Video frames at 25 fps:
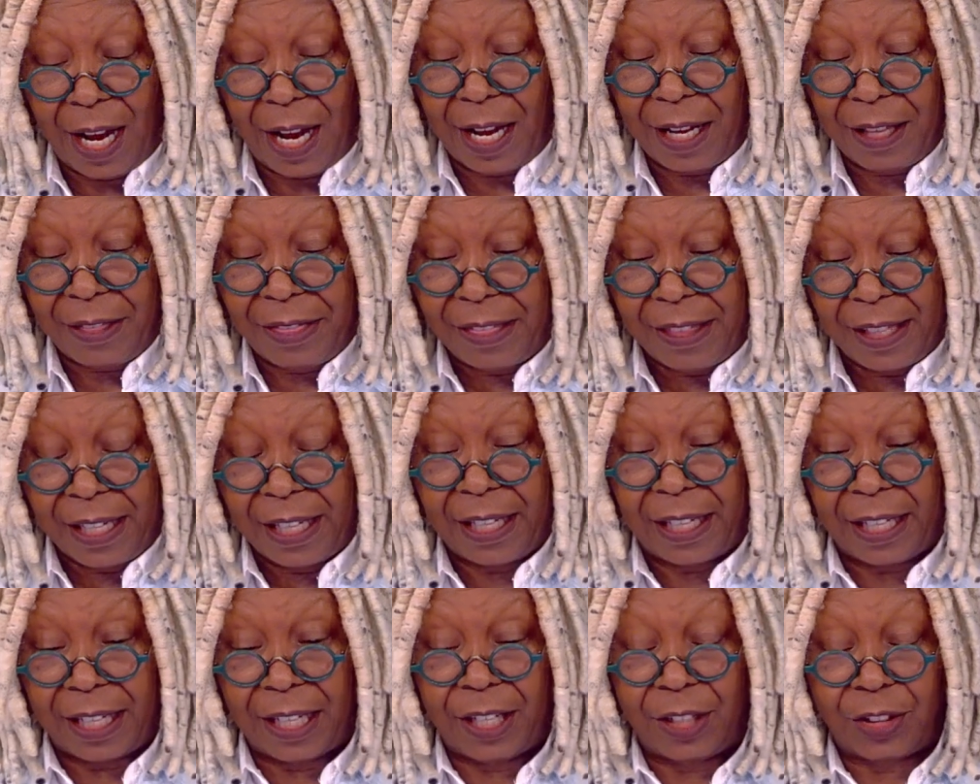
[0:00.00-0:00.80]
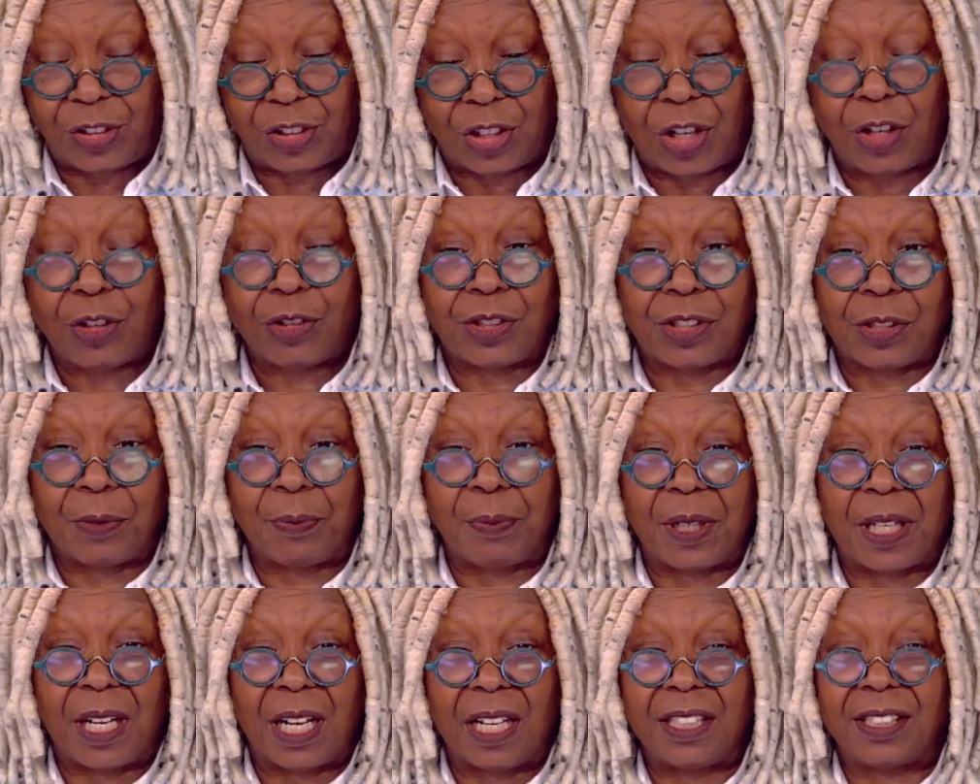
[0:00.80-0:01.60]
I think he chose him
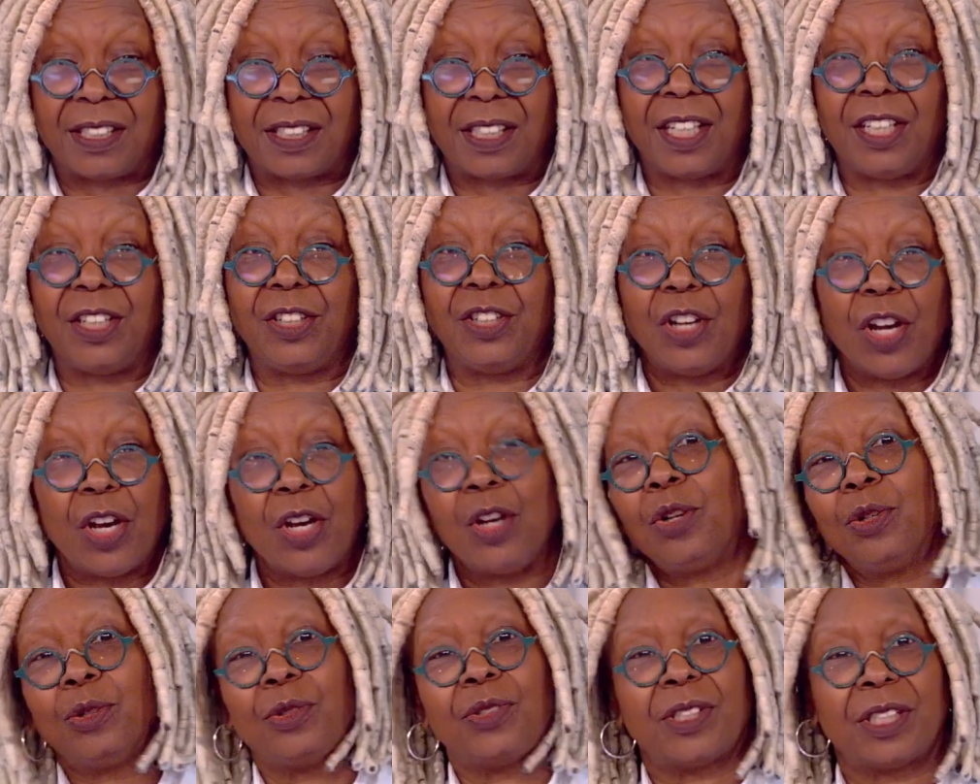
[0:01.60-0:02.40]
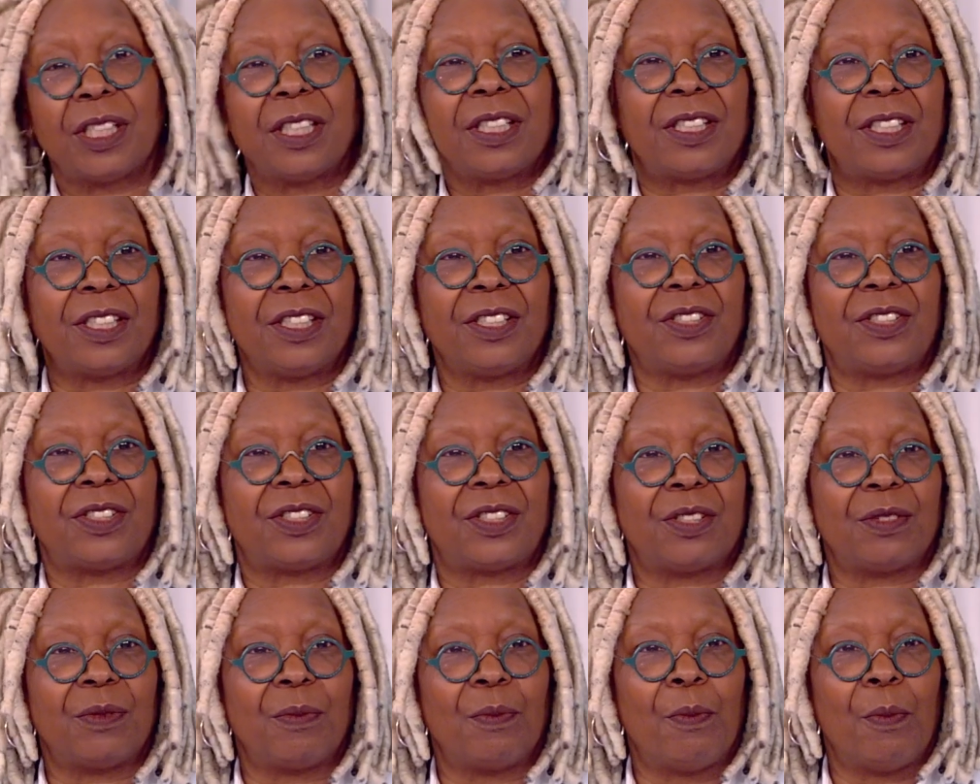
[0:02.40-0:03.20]
because he knows this
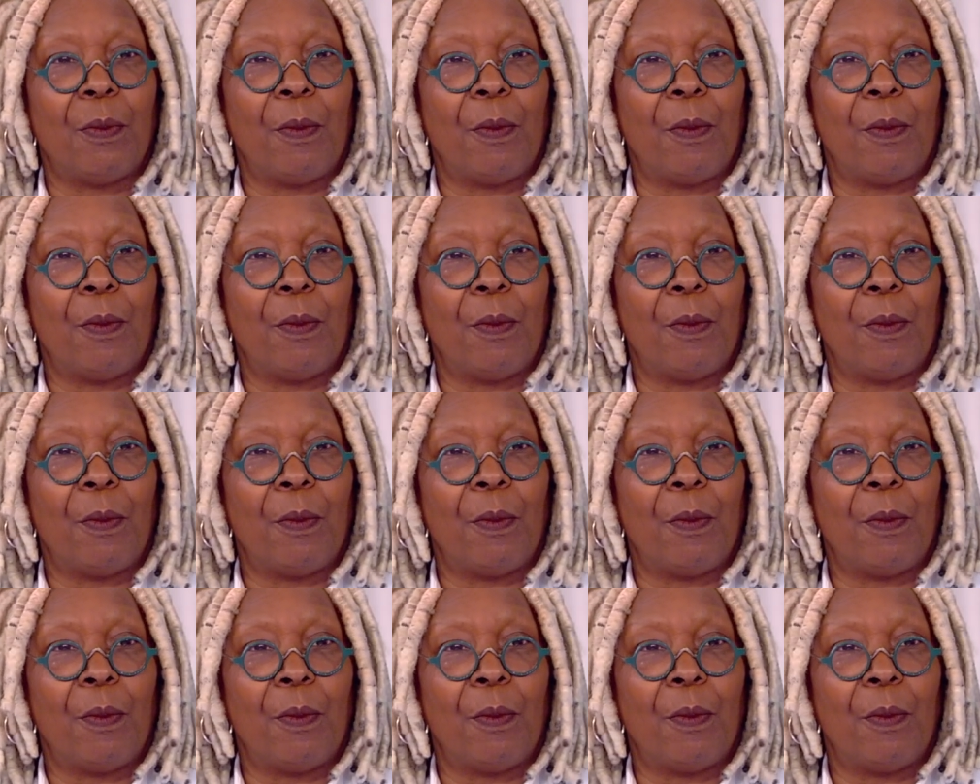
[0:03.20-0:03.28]
is